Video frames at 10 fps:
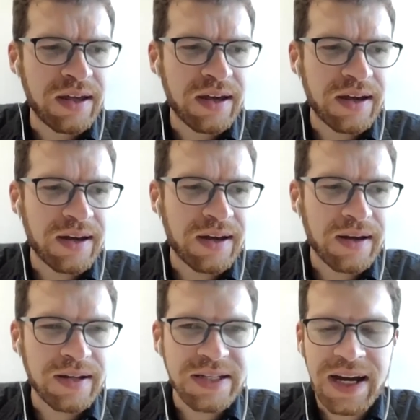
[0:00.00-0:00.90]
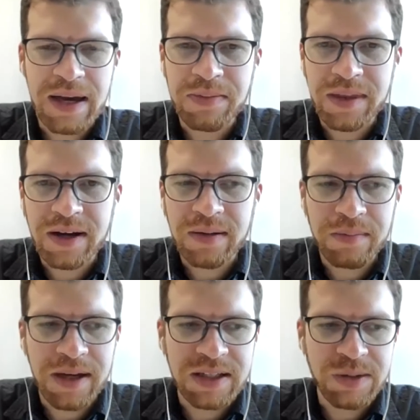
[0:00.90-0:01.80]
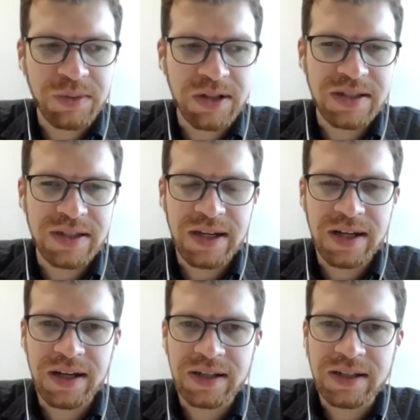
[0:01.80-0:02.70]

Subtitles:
time there, my experience there